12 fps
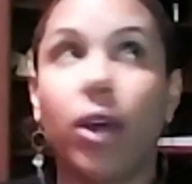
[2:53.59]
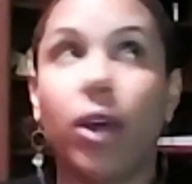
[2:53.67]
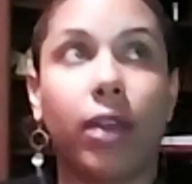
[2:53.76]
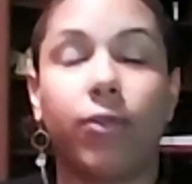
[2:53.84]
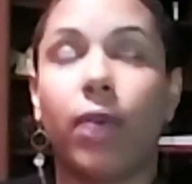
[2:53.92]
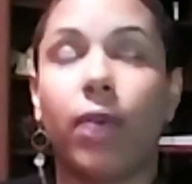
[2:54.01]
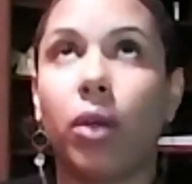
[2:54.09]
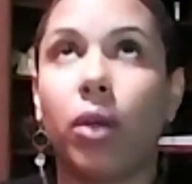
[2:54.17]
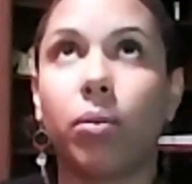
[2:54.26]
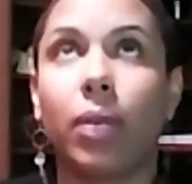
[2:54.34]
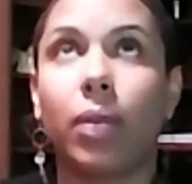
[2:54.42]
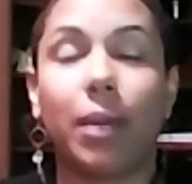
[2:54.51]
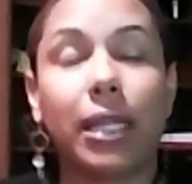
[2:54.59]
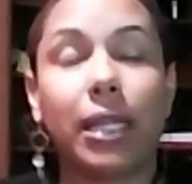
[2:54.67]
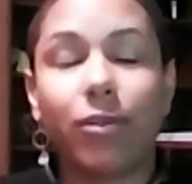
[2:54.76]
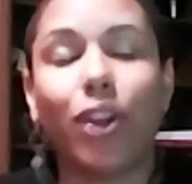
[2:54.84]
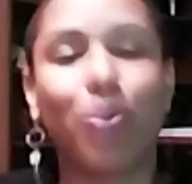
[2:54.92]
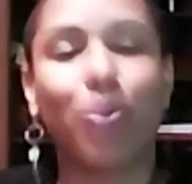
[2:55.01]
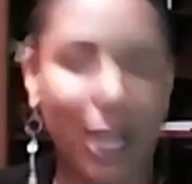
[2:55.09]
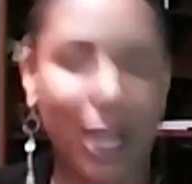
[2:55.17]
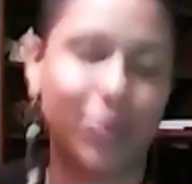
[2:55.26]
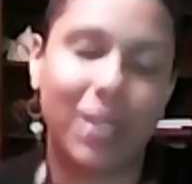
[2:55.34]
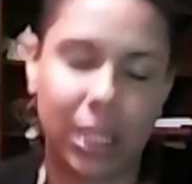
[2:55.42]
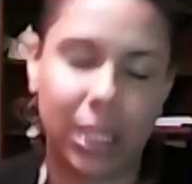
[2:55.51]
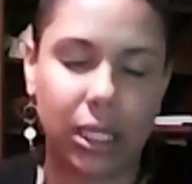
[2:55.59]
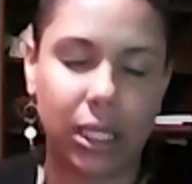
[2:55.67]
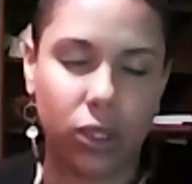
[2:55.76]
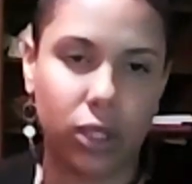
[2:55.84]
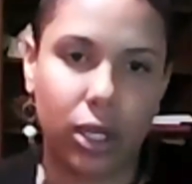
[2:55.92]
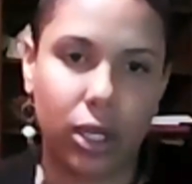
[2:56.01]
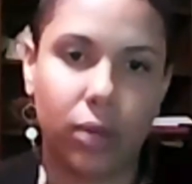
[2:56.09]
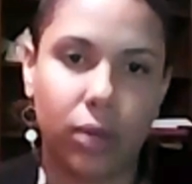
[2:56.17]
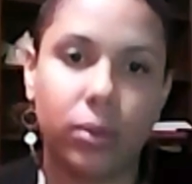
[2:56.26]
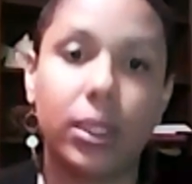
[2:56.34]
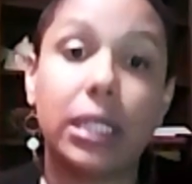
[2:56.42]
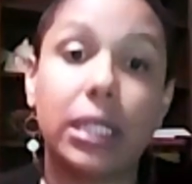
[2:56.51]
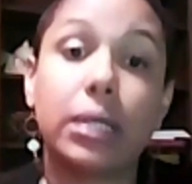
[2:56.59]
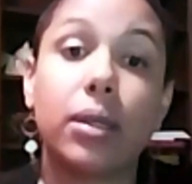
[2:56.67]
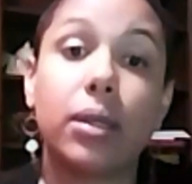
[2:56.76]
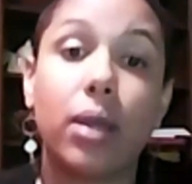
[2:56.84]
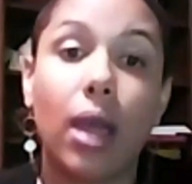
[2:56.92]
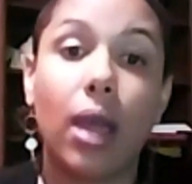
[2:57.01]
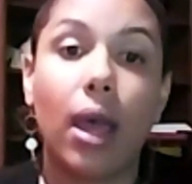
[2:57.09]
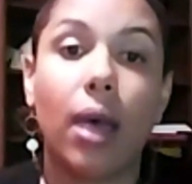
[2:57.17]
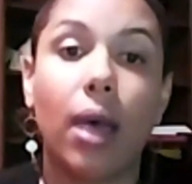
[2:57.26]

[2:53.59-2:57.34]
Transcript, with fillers: I felt, and my father passed away sixteen years ago this uh,